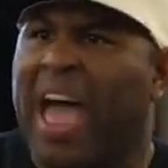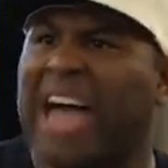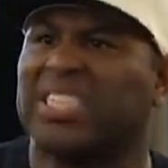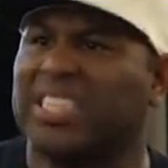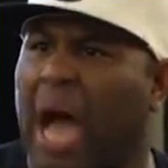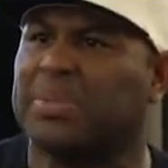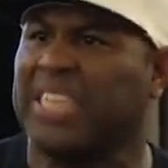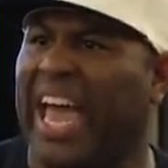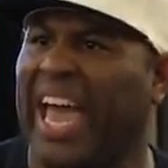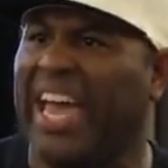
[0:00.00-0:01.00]
I stopped
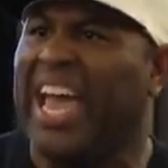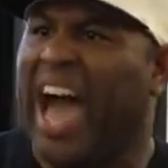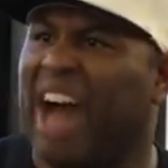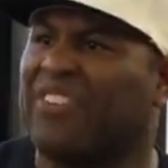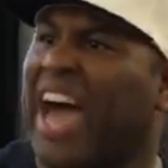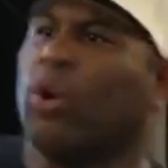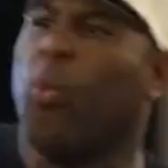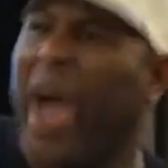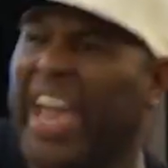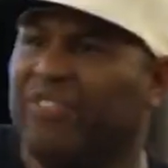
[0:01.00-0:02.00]
saying, I've got to
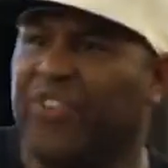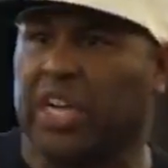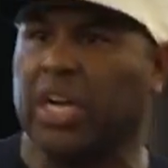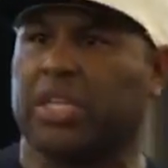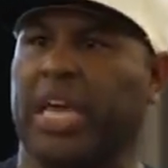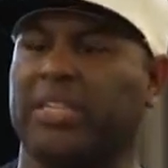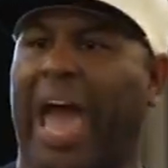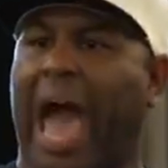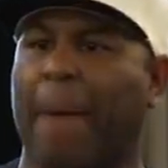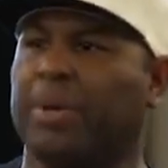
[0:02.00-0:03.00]
wait for good things
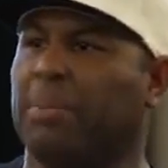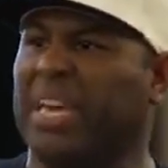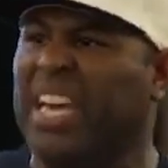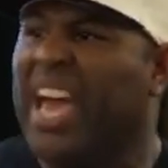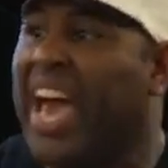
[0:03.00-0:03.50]
to happen to me.